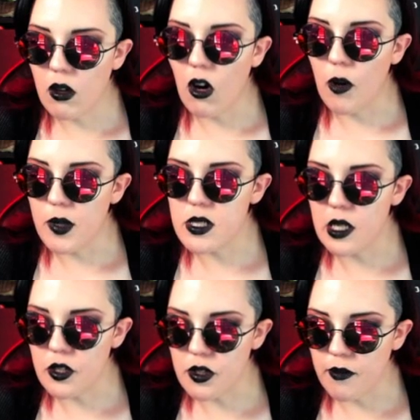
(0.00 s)
go to
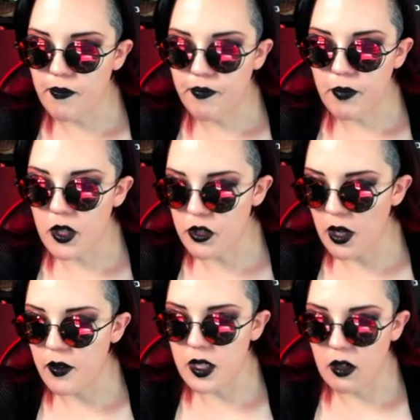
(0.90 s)
Harmonization, make
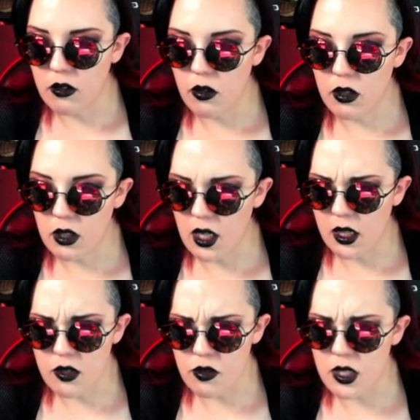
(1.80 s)
sure you have it downloaded. A
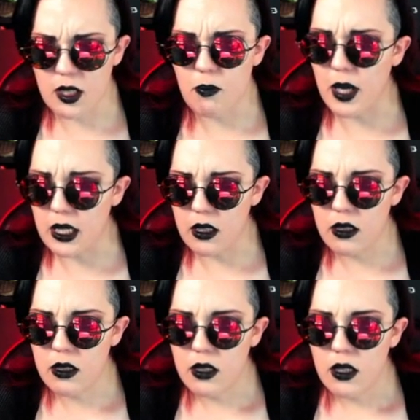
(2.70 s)
lot of these are still in
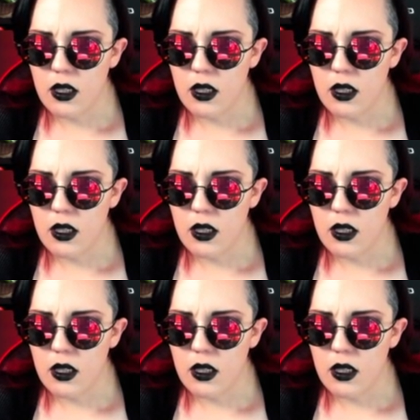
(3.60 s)
beta.